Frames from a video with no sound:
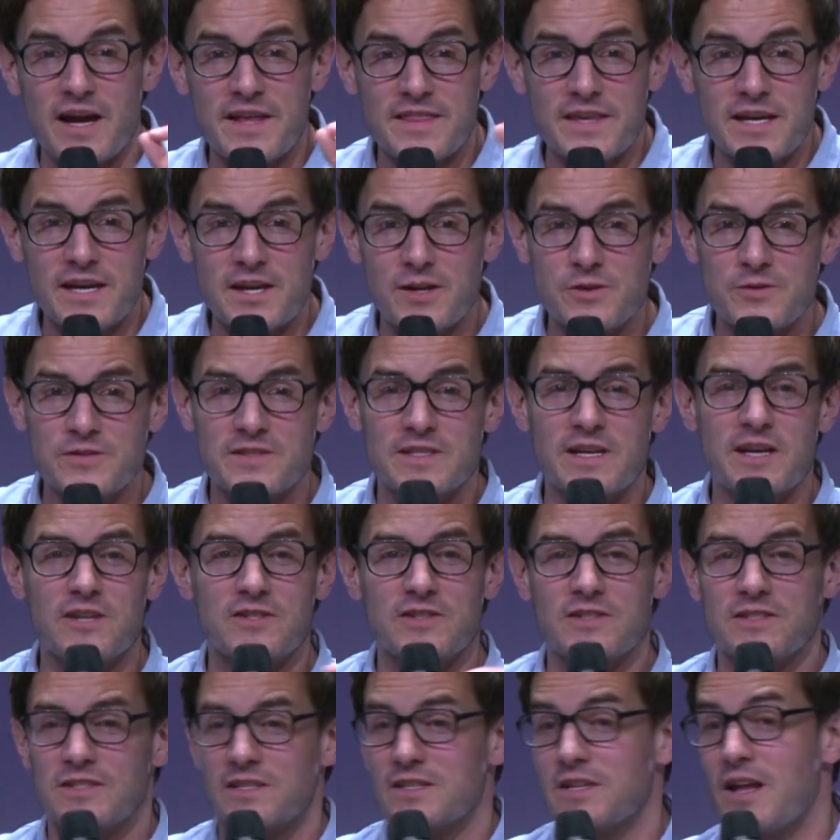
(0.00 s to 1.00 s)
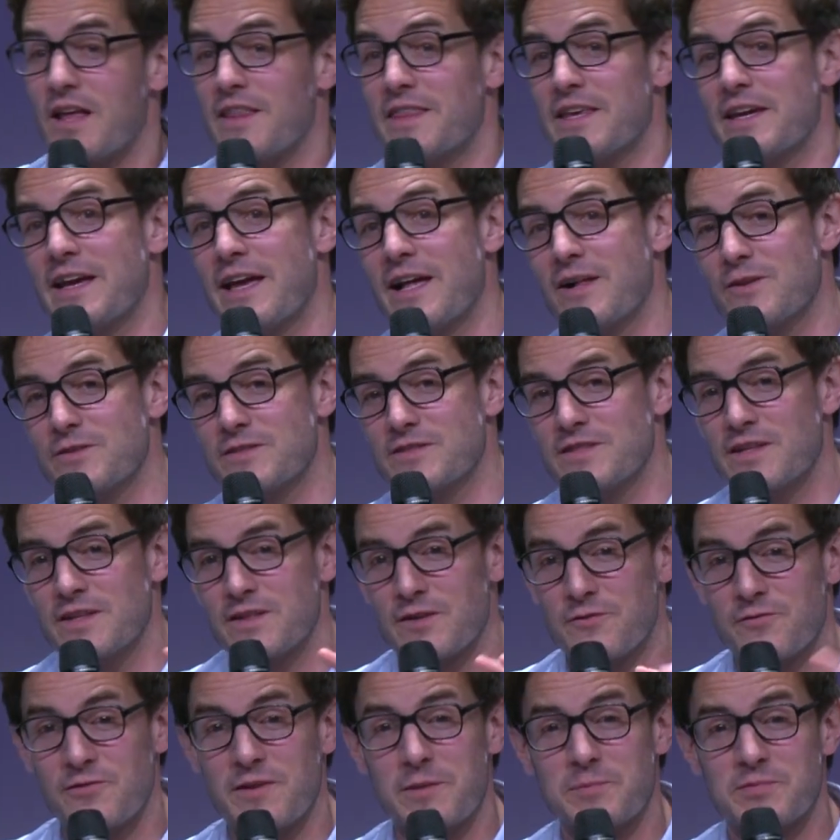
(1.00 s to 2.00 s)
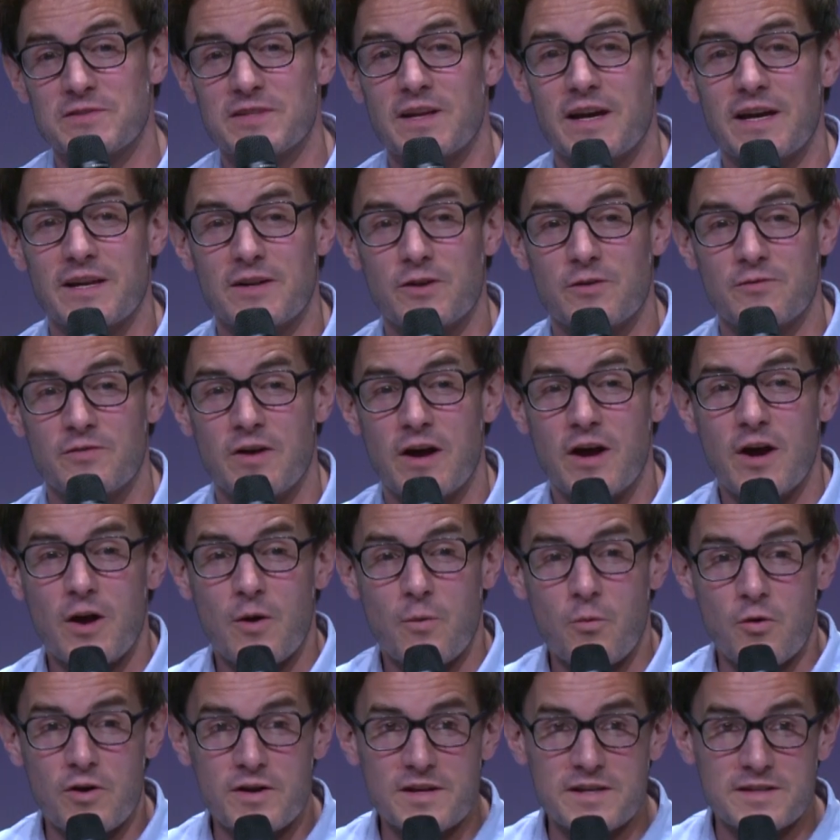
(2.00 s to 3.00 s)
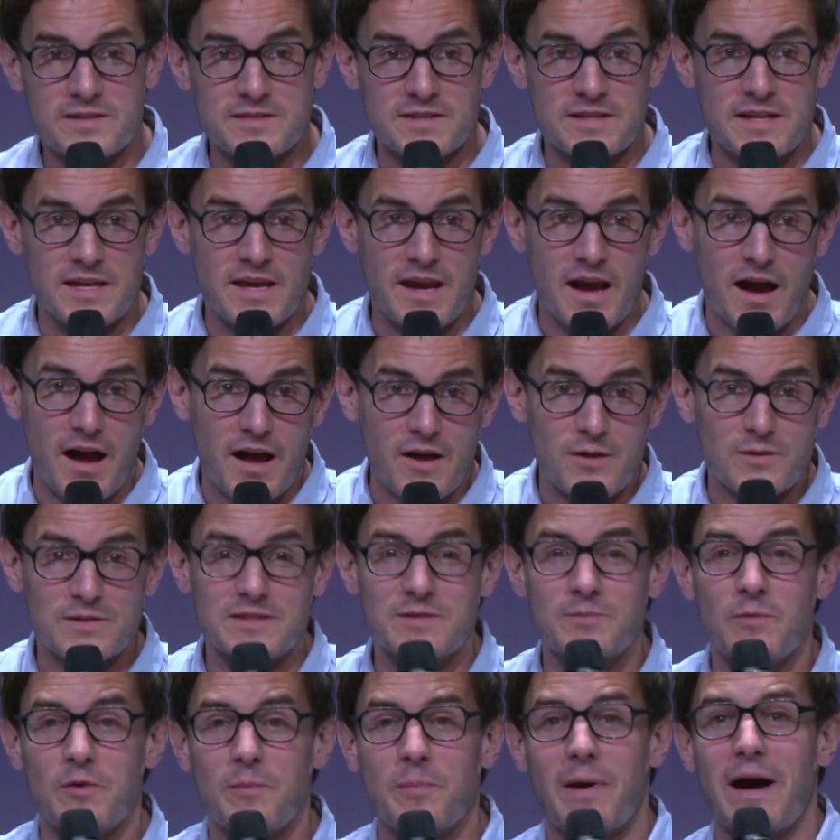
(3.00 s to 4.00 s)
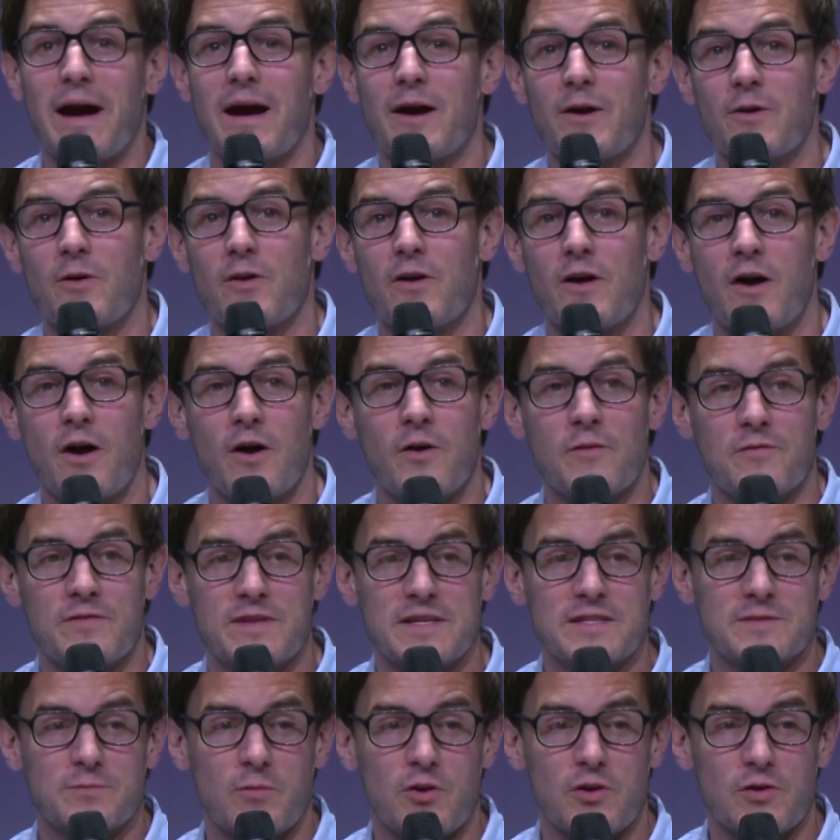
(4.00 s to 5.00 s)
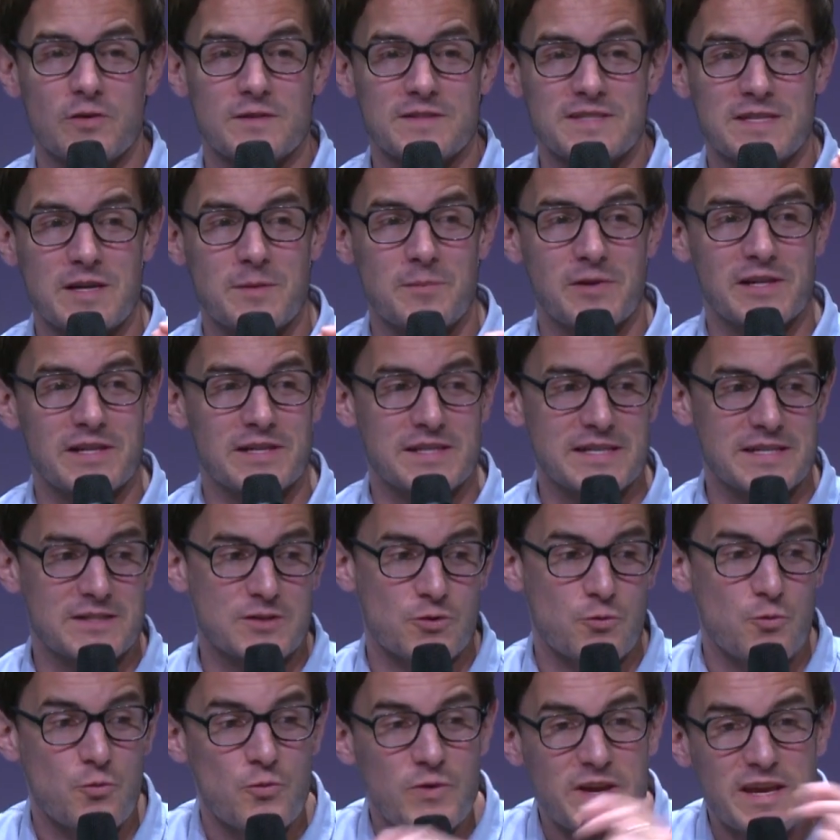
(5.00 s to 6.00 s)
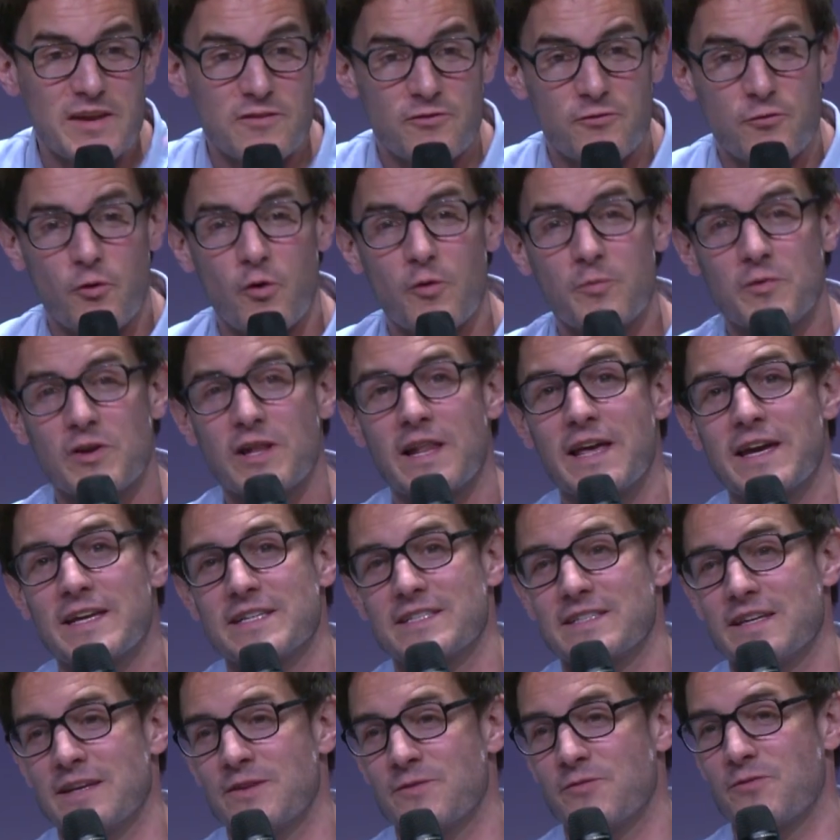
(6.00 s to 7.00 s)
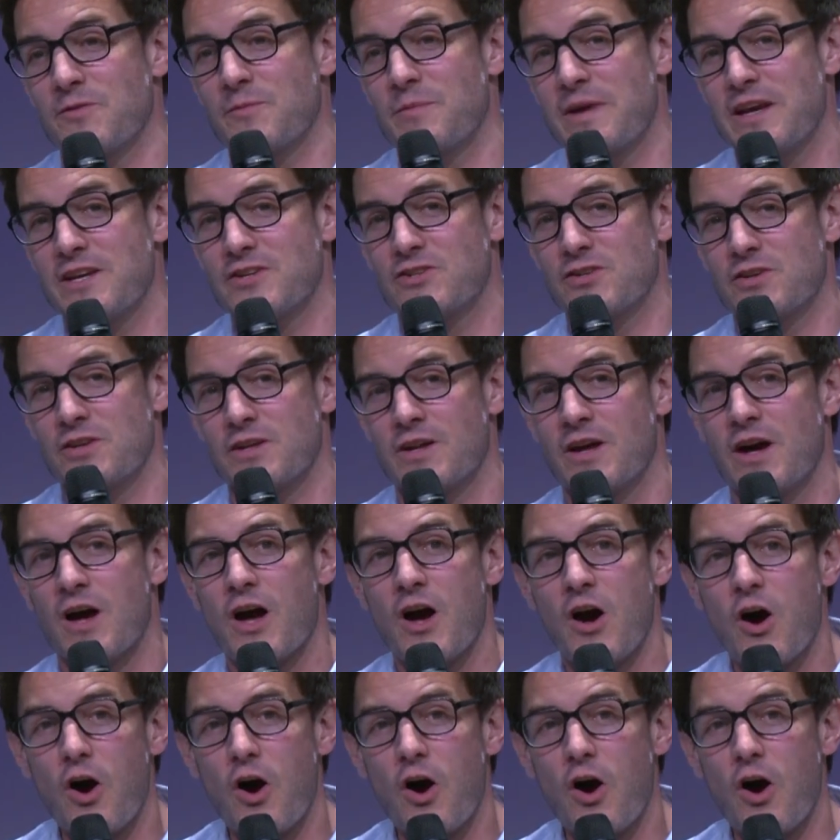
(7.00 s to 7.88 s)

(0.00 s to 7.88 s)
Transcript: I think hallucinations are nothing else than the flip side of what is the ultimate power of these models, the ability to reformulate information